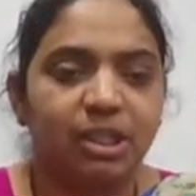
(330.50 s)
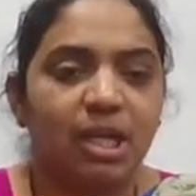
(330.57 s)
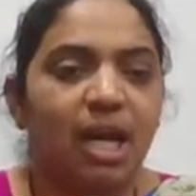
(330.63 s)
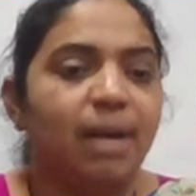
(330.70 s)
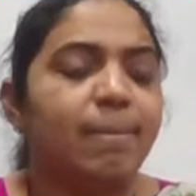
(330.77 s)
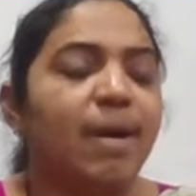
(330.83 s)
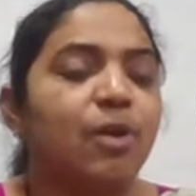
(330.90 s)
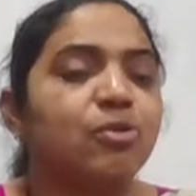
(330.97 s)

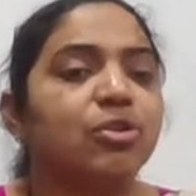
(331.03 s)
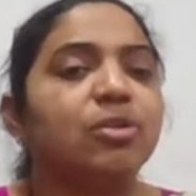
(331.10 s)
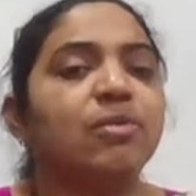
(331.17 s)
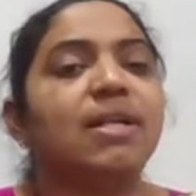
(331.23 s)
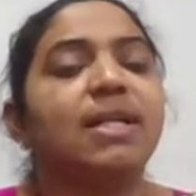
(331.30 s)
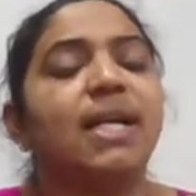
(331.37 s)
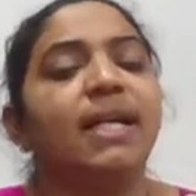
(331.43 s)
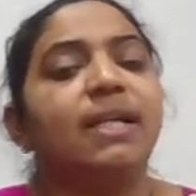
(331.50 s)
amount you
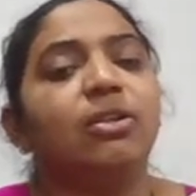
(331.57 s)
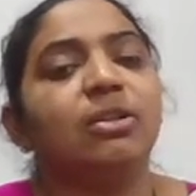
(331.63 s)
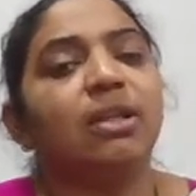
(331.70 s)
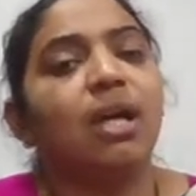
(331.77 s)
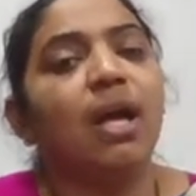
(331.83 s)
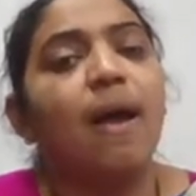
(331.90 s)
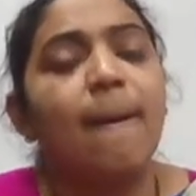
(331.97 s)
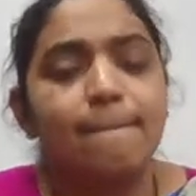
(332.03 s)
will write on
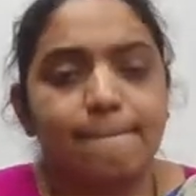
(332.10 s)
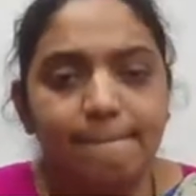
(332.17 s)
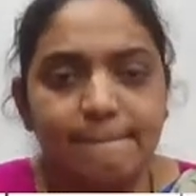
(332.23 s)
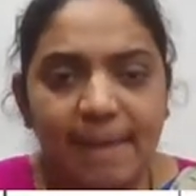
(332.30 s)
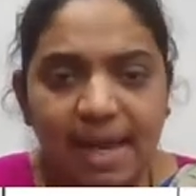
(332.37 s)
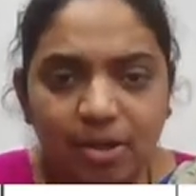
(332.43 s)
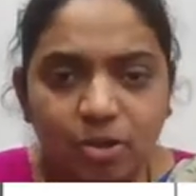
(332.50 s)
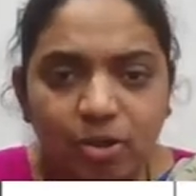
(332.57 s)
the
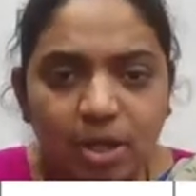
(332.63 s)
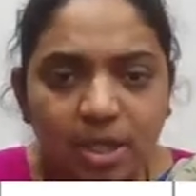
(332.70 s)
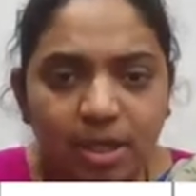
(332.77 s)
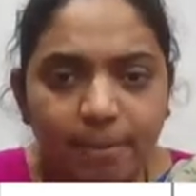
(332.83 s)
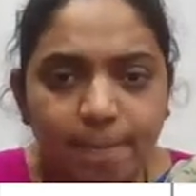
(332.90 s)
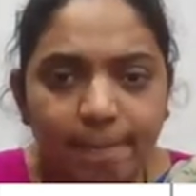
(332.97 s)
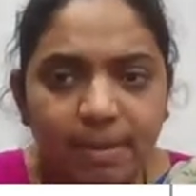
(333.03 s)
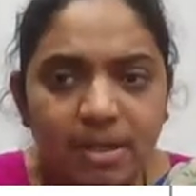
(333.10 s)
bank
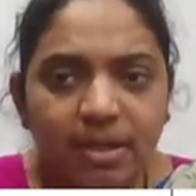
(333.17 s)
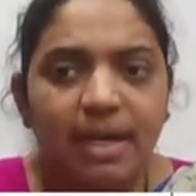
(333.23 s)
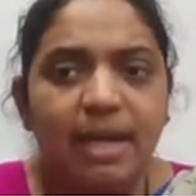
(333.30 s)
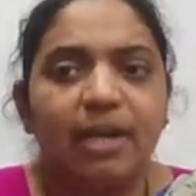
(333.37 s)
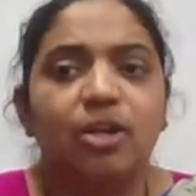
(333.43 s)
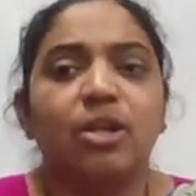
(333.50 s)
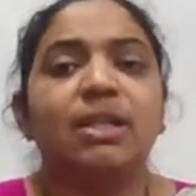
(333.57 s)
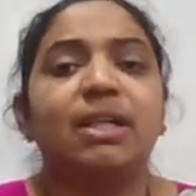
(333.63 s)
column,
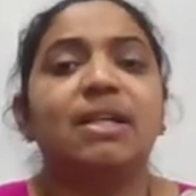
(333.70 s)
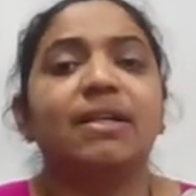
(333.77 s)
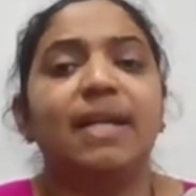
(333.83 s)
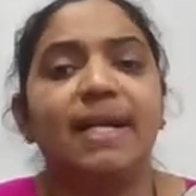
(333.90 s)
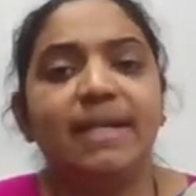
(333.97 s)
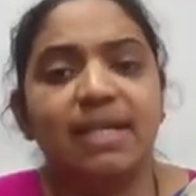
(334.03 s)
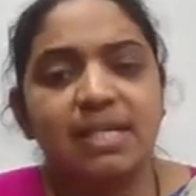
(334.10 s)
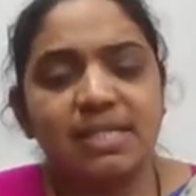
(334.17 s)
and on the
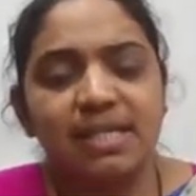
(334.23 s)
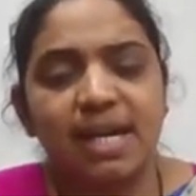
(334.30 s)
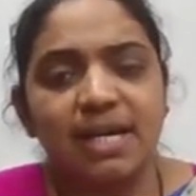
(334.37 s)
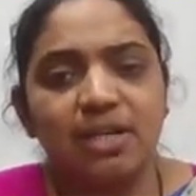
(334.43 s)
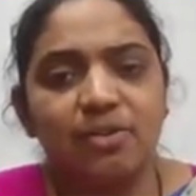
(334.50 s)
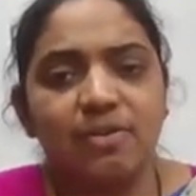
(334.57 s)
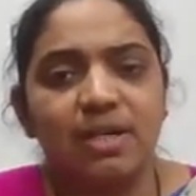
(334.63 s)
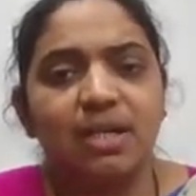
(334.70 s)
credit side,
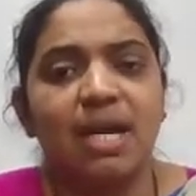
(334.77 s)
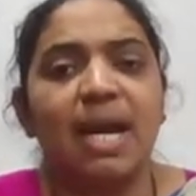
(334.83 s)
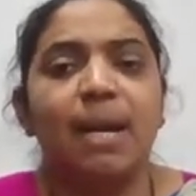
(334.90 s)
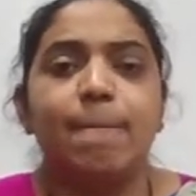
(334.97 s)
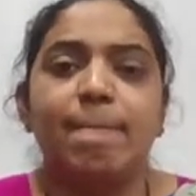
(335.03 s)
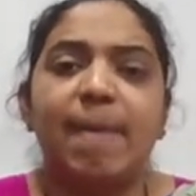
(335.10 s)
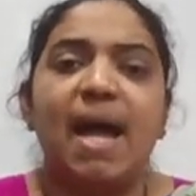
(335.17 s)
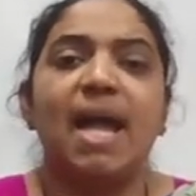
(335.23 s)
you will write
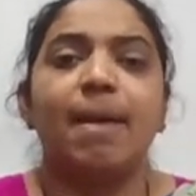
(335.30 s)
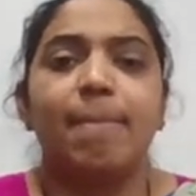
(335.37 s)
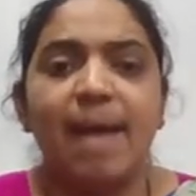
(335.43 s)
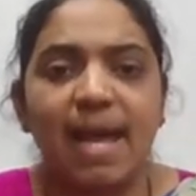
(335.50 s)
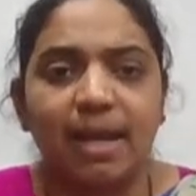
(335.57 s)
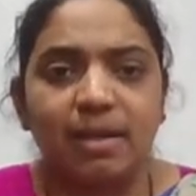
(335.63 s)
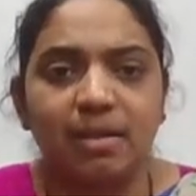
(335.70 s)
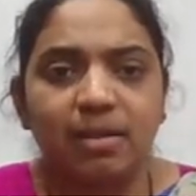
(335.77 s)
by
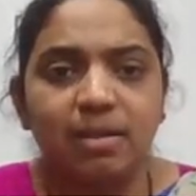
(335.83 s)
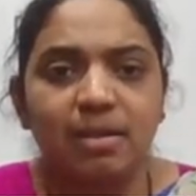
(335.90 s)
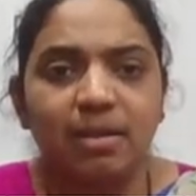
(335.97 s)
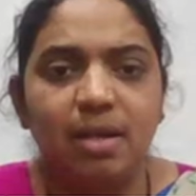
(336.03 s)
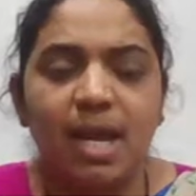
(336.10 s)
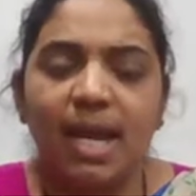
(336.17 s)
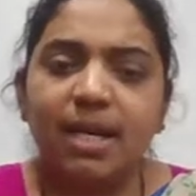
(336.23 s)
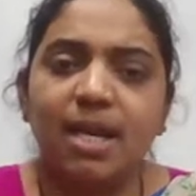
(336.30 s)
bank,
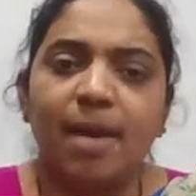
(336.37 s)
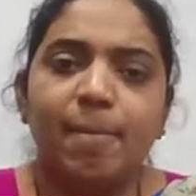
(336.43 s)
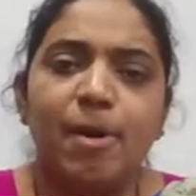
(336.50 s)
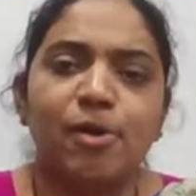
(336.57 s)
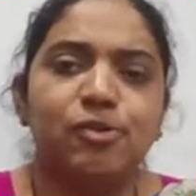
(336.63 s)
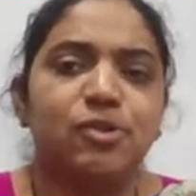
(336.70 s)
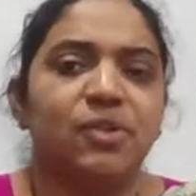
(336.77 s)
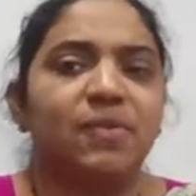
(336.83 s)
and
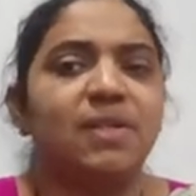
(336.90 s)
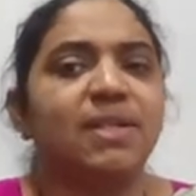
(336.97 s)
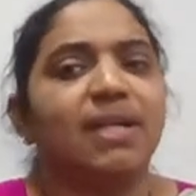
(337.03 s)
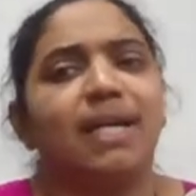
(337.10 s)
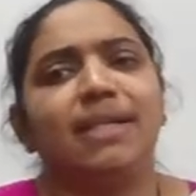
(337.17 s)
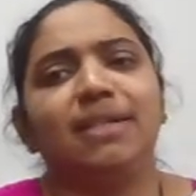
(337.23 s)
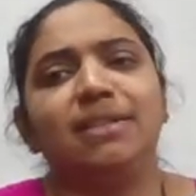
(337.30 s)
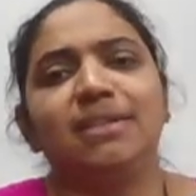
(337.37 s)
amount you will
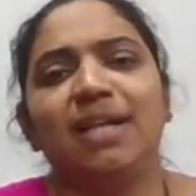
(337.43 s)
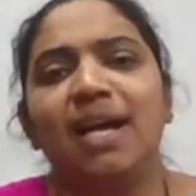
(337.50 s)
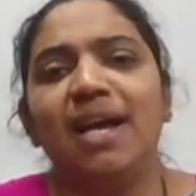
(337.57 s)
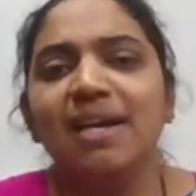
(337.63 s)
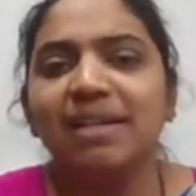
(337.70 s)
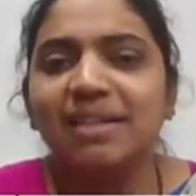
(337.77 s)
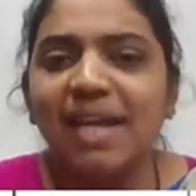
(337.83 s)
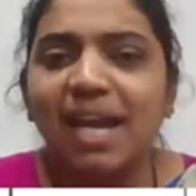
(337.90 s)
write in the
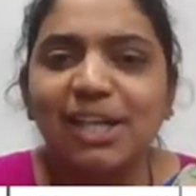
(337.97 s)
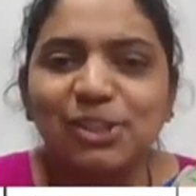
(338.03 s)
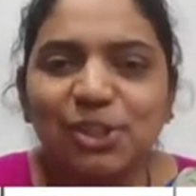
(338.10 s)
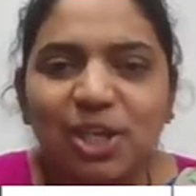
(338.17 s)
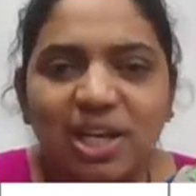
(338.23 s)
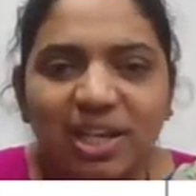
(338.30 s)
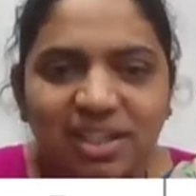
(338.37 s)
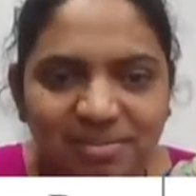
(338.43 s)
cash
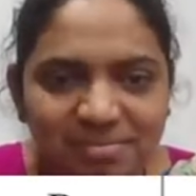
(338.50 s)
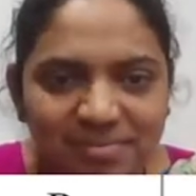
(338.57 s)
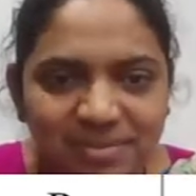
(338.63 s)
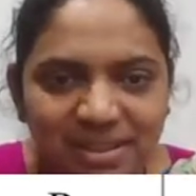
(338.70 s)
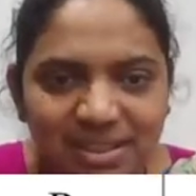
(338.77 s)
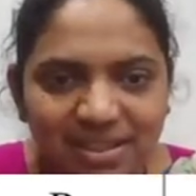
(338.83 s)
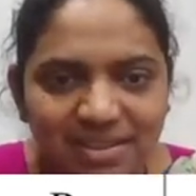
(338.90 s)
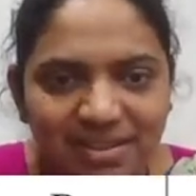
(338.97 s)
column.
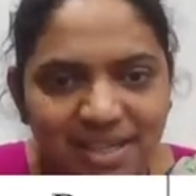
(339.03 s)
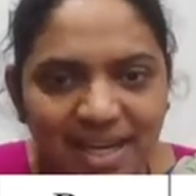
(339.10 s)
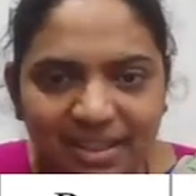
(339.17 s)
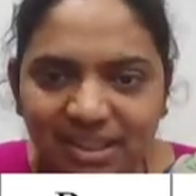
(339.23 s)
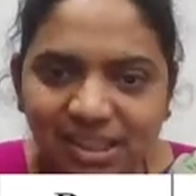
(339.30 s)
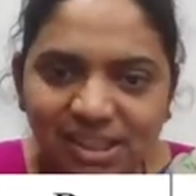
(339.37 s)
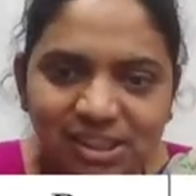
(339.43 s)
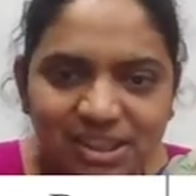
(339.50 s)
Like
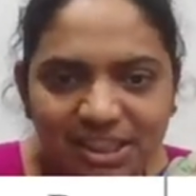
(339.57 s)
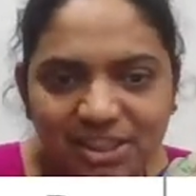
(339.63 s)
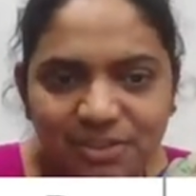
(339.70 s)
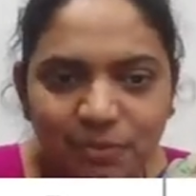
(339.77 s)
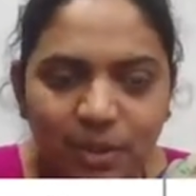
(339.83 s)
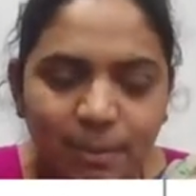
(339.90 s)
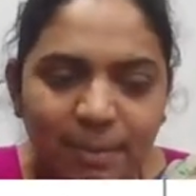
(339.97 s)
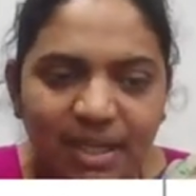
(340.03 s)
this, it
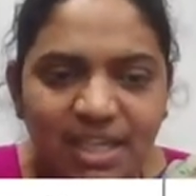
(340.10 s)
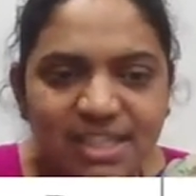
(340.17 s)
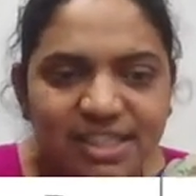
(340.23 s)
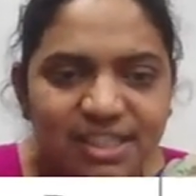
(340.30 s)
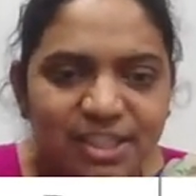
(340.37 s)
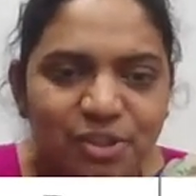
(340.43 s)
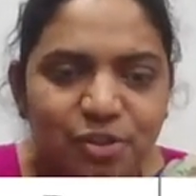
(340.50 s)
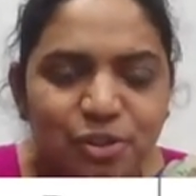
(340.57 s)
will be
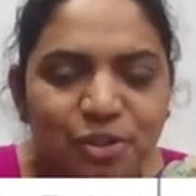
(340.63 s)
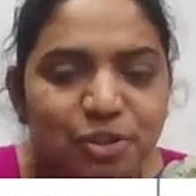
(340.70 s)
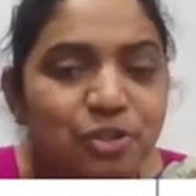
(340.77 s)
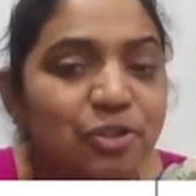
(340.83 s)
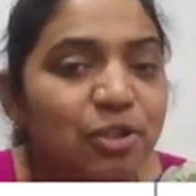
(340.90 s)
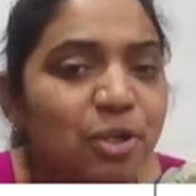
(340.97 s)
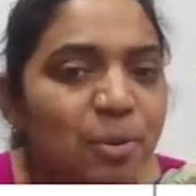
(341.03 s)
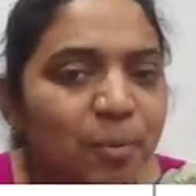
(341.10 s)
easy to you
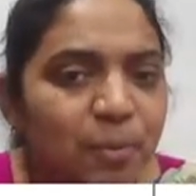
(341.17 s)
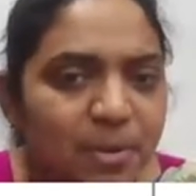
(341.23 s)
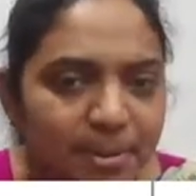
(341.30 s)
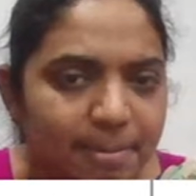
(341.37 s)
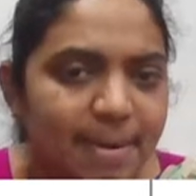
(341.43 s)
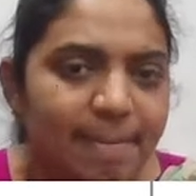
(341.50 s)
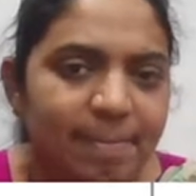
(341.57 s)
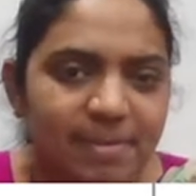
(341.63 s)
to
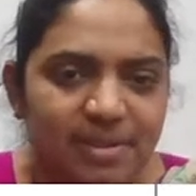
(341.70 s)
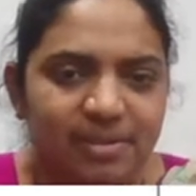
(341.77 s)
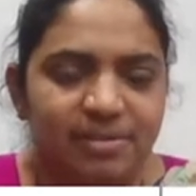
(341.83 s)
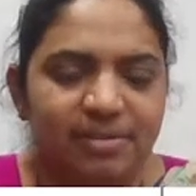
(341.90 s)
remember.